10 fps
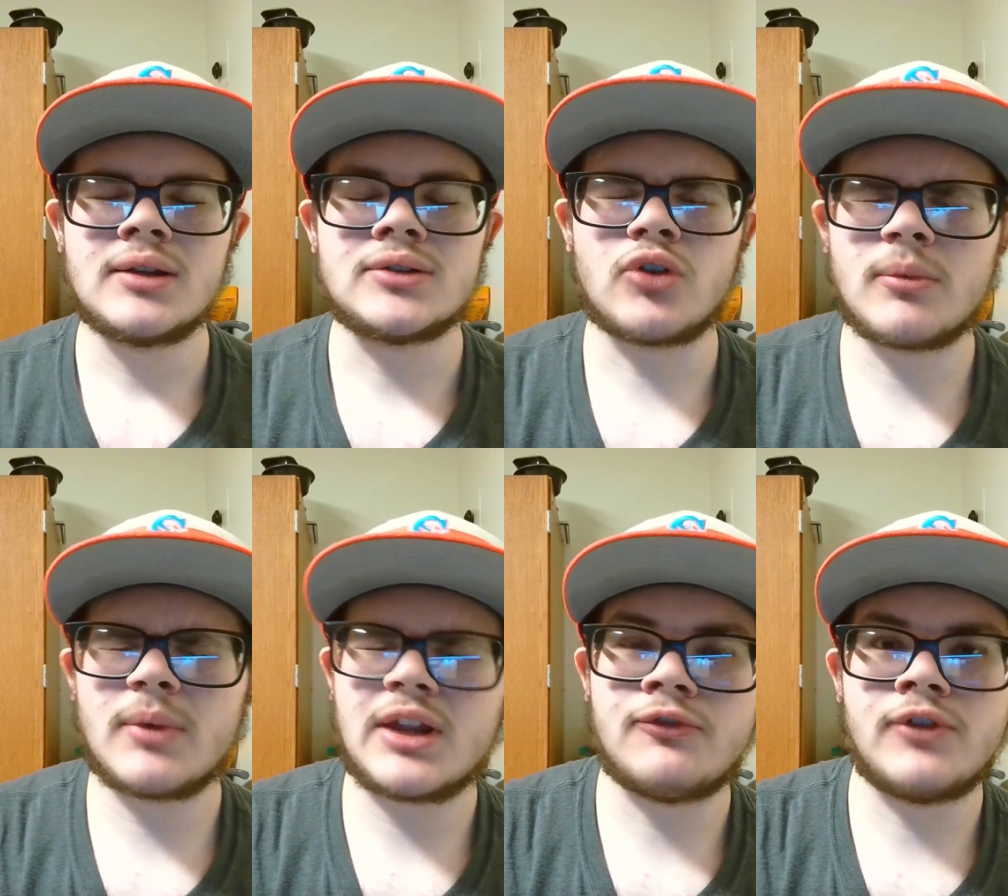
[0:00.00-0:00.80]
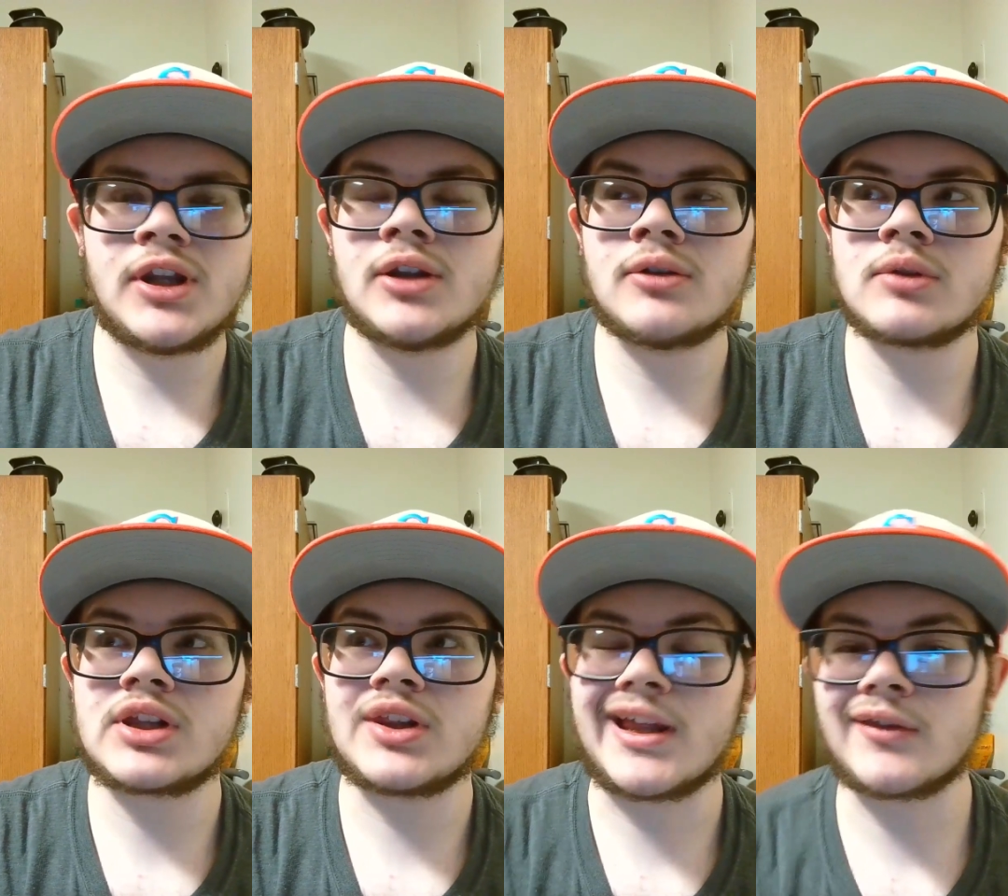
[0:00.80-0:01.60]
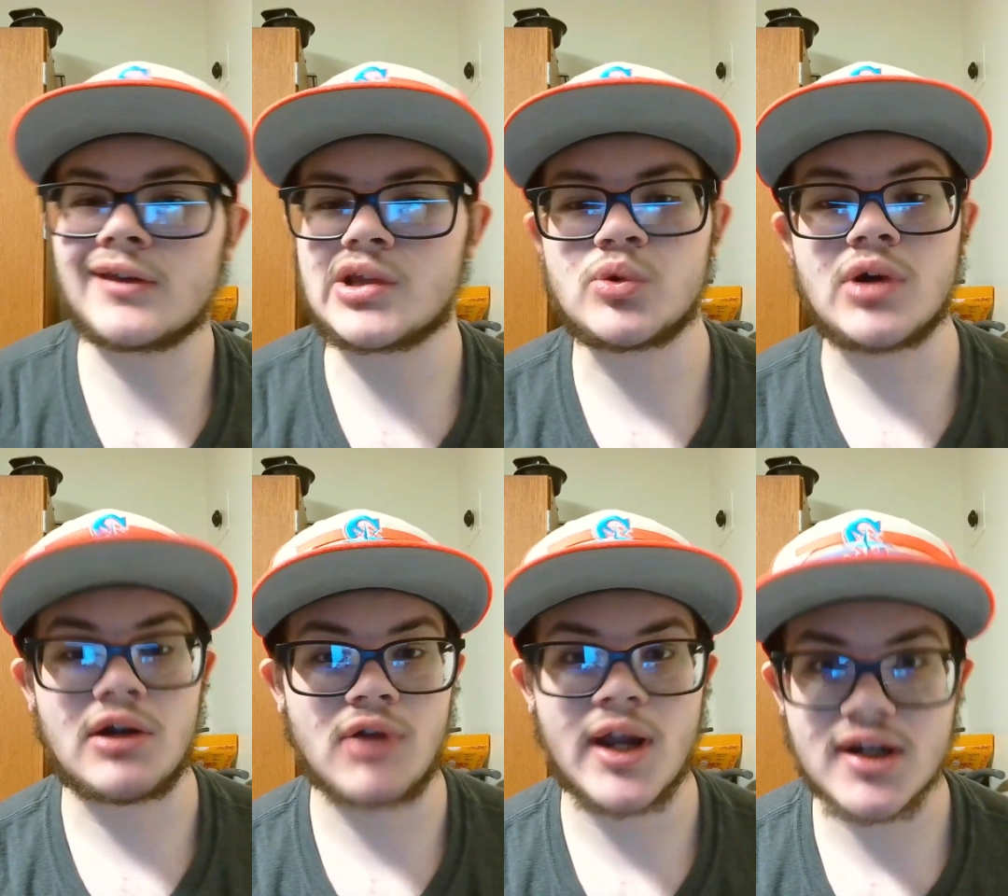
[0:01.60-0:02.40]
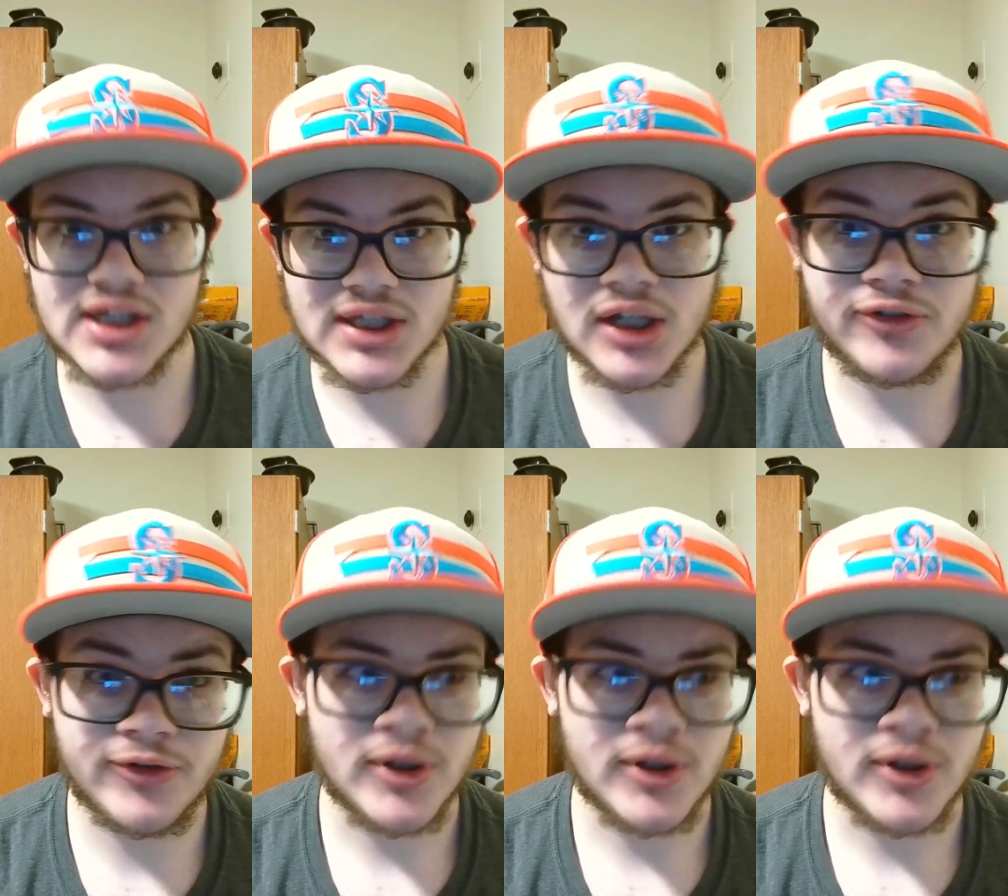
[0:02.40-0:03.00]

Normally in videos like this where I rank stuff,